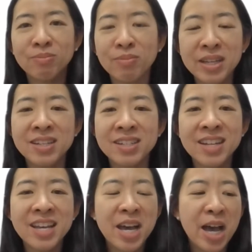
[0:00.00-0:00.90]
it's
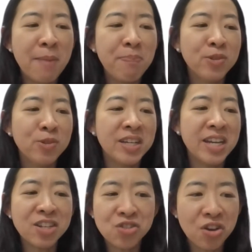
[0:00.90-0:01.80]
up to the
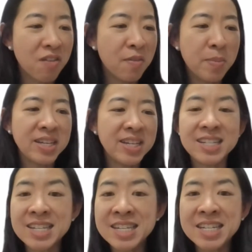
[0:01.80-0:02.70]
national government and
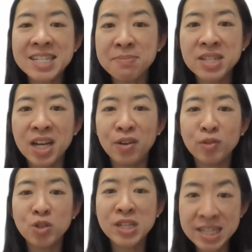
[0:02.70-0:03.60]
the cities
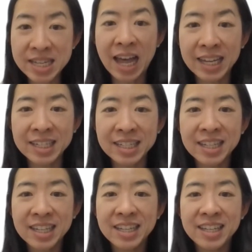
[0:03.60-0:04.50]
themselves to decide.
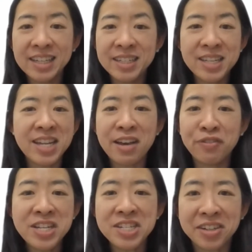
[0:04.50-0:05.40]
These are
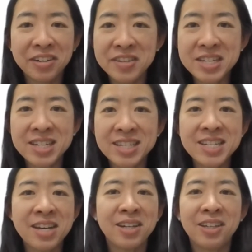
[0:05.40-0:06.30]
free service.
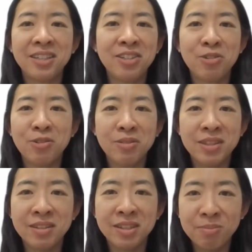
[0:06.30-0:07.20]
These are
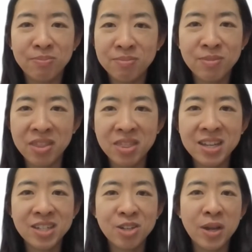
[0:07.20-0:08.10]
the
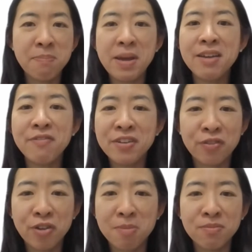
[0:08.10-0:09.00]
things that you can benefit
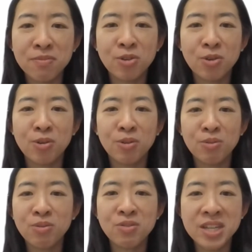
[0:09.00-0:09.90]
from.
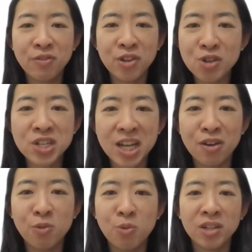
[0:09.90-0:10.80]
So see for
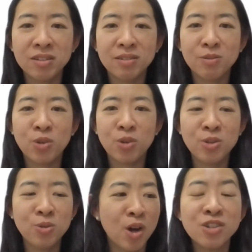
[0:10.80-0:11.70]
yourself
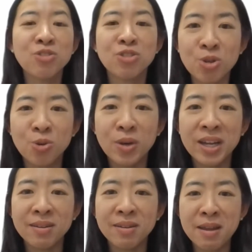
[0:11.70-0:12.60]
what you want to do
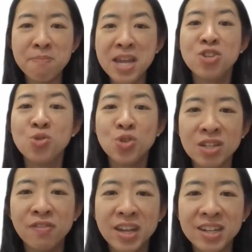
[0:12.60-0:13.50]
and make
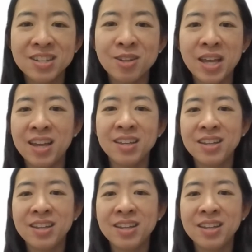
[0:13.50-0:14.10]
use of it, so that